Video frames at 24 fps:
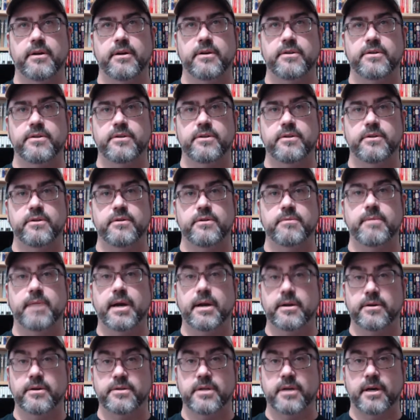years to
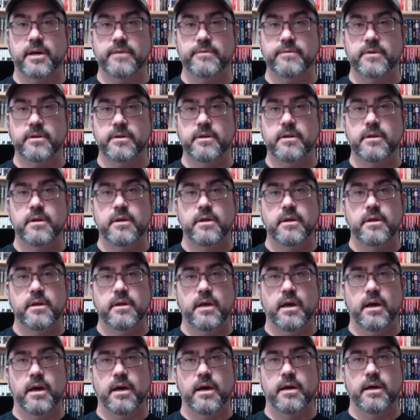Microsoft
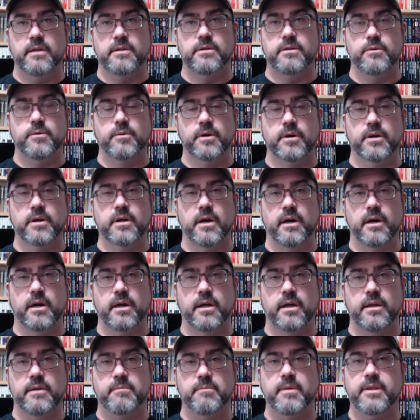to
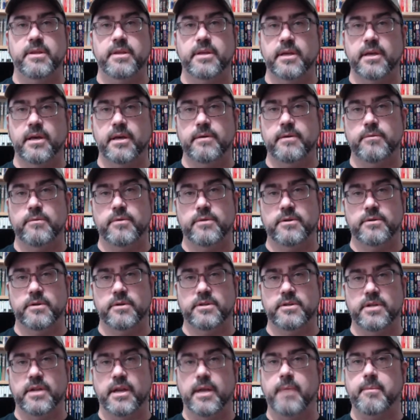work on Mythica,
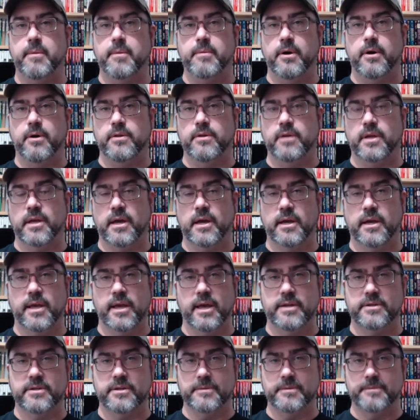which was an MMO that
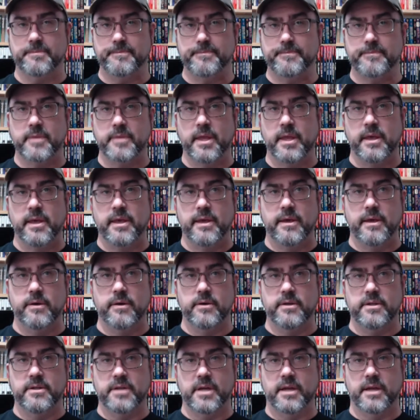got canceled.
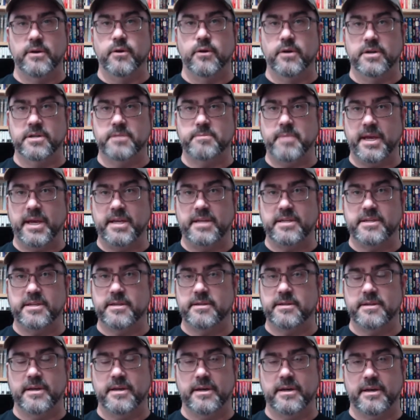It was
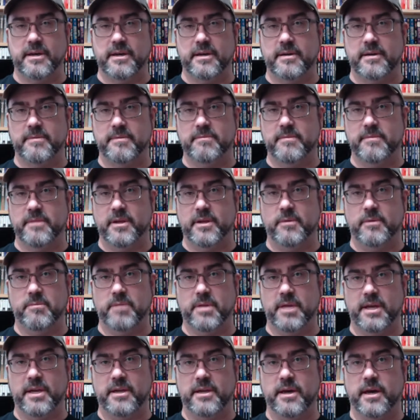Norse-based.
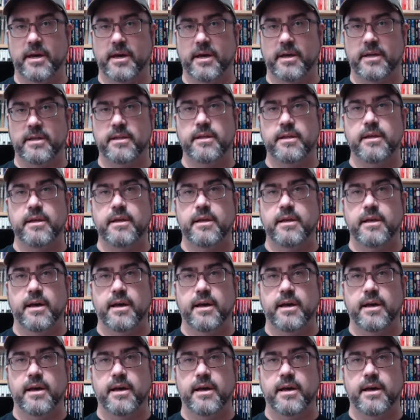You played a